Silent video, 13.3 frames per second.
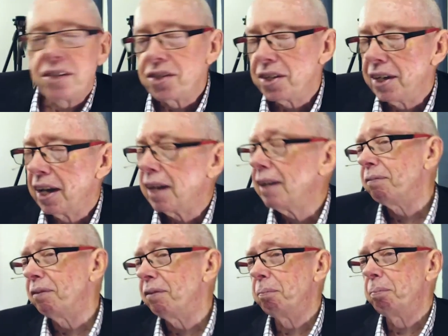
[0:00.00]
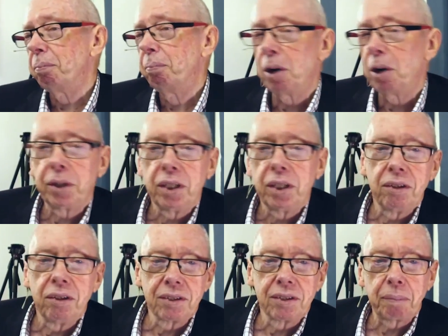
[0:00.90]
the name from Property
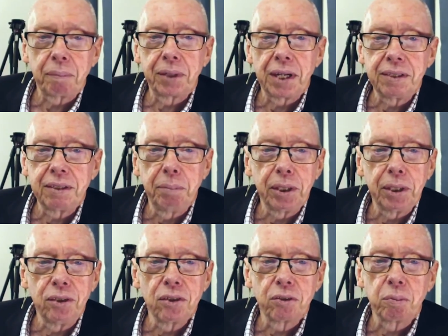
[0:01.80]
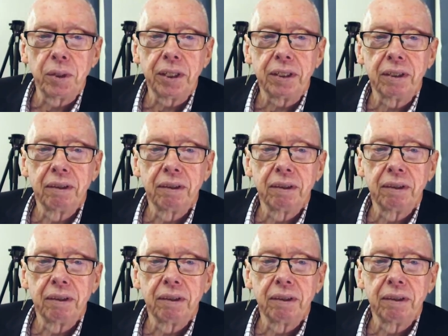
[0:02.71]
News Update to Big News Week.